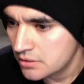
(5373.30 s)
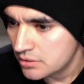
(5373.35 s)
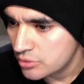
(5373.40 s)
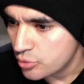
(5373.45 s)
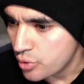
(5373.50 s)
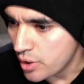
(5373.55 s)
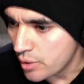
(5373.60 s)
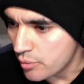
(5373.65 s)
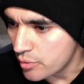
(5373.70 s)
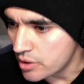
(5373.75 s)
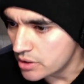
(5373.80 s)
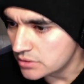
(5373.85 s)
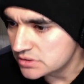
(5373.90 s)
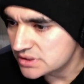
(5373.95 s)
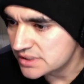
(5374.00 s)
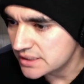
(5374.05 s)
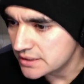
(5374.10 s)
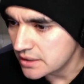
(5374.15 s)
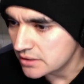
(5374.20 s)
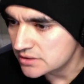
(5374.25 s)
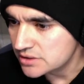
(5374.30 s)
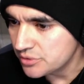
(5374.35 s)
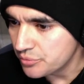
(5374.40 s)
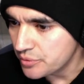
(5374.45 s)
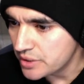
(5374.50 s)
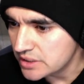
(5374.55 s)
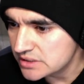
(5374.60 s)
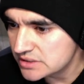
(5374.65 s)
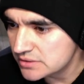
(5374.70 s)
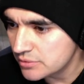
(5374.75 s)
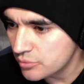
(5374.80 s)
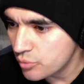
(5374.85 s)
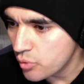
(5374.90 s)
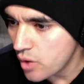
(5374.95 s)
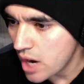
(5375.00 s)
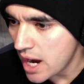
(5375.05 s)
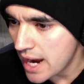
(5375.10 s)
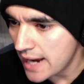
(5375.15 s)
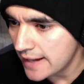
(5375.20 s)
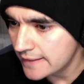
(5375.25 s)
Quinn Wilson, there's a reason
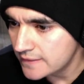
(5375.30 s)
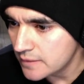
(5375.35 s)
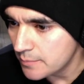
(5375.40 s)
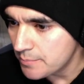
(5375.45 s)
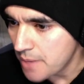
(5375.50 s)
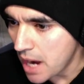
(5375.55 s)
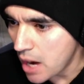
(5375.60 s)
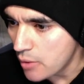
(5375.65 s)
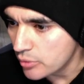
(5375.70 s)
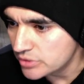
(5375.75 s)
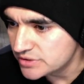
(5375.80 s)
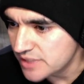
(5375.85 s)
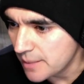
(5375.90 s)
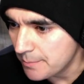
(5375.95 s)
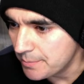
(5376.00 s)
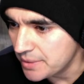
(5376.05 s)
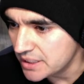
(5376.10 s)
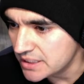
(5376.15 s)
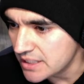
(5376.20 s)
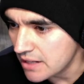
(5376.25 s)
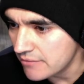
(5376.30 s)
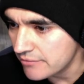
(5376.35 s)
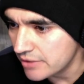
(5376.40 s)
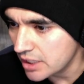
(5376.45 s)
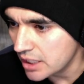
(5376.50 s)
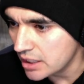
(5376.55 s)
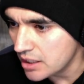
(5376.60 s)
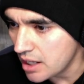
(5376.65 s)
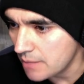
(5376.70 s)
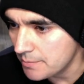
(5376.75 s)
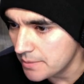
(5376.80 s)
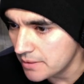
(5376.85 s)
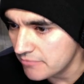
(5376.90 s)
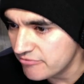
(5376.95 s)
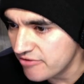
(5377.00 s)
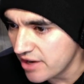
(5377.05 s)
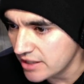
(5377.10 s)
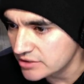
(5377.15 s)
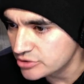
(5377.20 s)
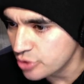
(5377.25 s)
why the powers that be never let Khabib
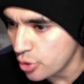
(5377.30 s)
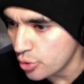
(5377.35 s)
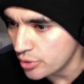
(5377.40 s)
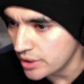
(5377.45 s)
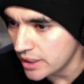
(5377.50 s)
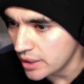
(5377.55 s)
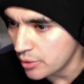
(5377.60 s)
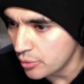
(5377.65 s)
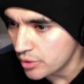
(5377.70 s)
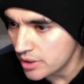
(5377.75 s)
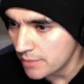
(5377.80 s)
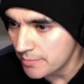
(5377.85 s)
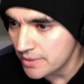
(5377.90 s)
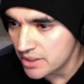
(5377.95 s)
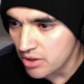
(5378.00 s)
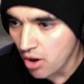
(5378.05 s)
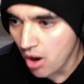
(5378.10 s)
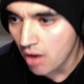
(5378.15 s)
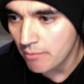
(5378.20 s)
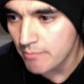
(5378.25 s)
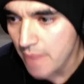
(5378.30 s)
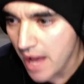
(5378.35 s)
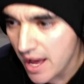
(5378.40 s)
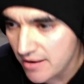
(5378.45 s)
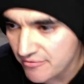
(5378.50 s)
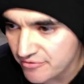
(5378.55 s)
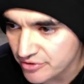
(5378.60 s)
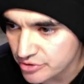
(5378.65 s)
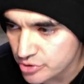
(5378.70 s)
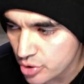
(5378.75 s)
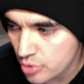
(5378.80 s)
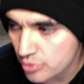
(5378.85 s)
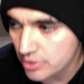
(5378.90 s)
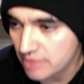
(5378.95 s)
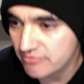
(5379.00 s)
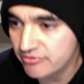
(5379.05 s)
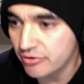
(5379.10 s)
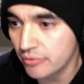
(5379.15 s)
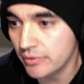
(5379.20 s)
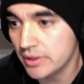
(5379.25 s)
fight Tony. It would have been all bad for
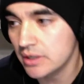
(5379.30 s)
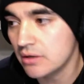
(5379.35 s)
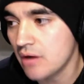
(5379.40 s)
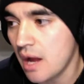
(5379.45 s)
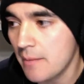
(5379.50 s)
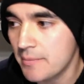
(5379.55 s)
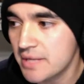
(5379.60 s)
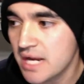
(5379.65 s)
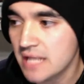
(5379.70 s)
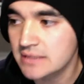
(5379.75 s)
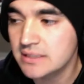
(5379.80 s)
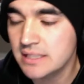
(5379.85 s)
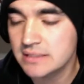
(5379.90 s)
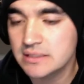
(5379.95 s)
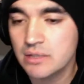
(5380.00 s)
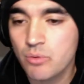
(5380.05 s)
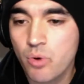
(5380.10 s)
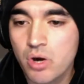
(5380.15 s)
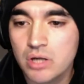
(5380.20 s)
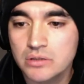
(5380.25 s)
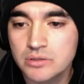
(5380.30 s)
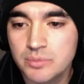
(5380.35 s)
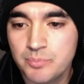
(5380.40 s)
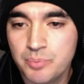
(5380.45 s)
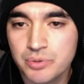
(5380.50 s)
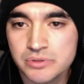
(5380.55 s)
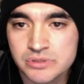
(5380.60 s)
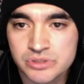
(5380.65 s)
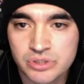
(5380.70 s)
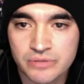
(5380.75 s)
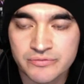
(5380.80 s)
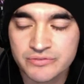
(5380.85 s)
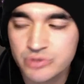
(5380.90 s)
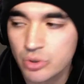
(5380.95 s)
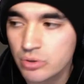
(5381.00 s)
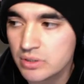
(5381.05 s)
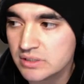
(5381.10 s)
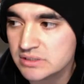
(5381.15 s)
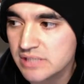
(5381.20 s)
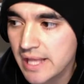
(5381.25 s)
Tony. For real. I mean, I think they wanted to preserve
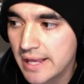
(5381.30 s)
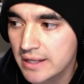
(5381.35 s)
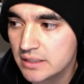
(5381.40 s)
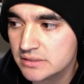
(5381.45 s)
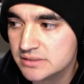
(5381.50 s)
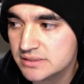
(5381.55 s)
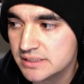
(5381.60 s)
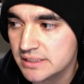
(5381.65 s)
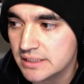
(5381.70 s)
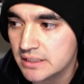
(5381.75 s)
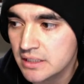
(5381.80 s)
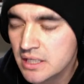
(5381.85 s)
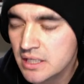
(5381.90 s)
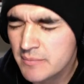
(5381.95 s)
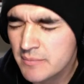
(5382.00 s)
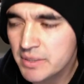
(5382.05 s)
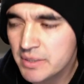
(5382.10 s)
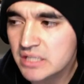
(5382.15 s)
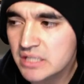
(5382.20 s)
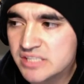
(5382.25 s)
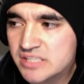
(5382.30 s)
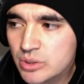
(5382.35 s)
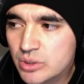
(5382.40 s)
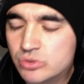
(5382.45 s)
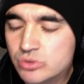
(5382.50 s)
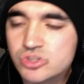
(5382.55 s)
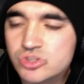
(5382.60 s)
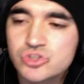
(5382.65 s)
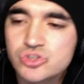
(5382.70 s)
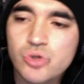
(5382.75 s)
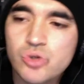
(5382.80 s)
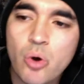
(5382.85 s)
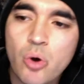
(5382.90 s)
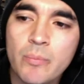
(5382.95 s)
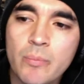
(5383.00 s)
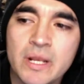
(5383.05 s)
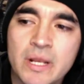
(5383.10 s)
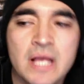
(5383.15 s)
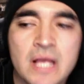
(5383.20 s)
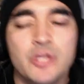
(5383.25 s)
Tony's legacy because they know so
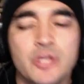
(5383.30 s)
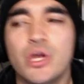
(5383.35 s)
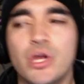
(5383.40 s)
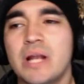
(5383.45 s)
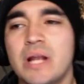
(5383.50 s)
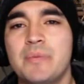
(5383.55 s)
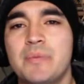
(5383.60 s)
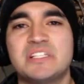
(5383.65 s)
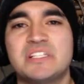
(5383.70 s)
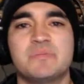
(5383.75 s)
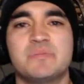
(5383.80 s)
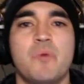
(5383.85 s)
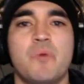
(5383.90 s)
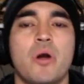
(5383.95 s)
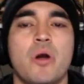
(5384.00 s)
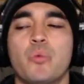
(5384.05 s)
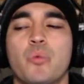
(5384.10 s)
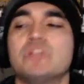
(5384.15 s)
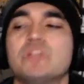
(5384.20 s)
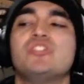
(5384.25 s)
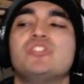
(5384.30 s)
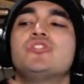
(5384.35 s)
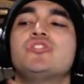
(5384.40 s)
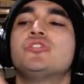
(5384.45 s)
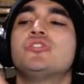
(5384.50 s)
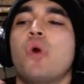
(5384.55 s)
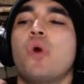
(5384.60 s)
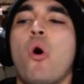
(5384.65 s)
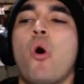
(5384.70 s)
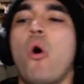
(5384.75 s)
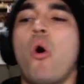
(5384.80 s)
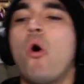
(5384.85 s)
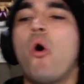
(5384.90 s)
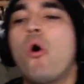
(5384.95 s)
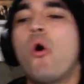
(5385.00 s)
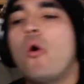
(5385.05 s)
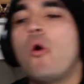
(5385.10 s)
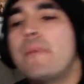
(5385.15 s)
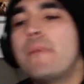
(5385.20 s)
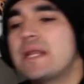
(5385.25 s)
many. You got to be smart when
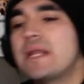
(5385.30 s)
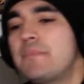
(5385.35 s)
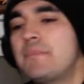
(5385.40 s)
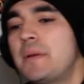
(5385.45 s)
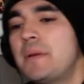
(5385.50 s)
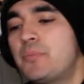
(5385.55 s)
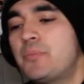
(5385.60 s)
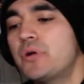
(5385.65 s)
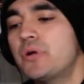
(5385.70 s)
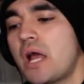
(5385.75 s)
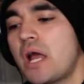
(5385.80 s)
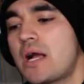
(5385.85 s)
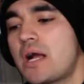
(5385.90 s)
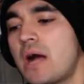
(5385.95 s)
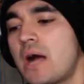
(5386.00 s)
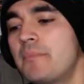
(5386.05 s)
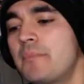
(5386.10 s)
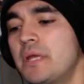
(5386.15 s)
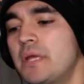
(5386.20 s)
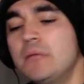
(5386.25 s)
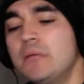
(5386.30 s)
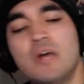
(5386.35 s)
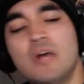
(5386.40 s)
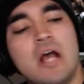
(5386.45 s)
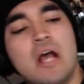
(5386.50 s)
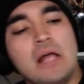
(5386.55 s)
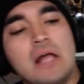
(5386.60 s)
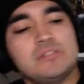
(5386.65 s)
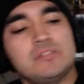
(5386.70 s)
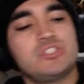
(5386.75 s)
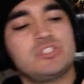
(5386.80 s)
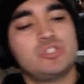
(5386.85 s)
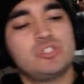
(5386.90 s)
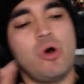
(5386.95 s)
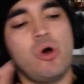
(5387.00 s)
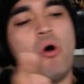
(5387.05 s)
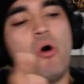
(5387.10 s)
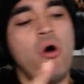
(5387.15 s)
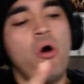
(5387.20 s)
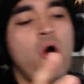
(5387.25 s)
so many people like Khabib and
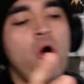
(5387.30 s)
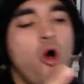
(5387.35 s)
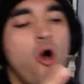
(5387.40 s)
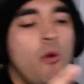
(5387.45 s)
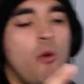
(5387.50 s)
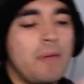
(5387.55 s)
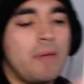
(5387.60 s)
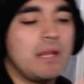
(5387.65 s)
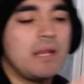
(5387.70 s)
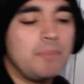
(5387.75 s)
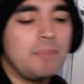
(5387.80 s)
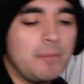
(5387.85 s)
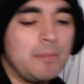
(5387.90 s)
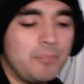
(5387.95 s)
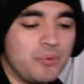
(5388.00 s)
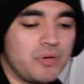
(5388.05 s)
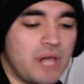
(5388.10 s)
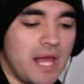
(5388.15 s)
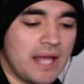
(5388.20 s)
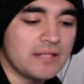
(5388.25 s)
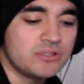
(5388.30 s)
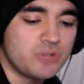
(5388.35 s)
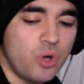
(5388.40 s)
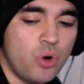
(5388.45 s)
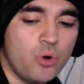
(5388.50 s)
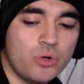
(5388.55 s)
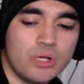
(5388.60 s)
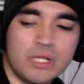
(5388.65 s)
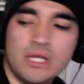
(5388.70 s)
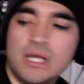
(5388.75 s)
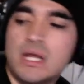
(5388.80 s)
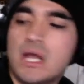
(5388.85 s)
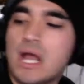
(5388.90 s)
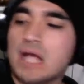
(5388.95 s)
so many people like Tony.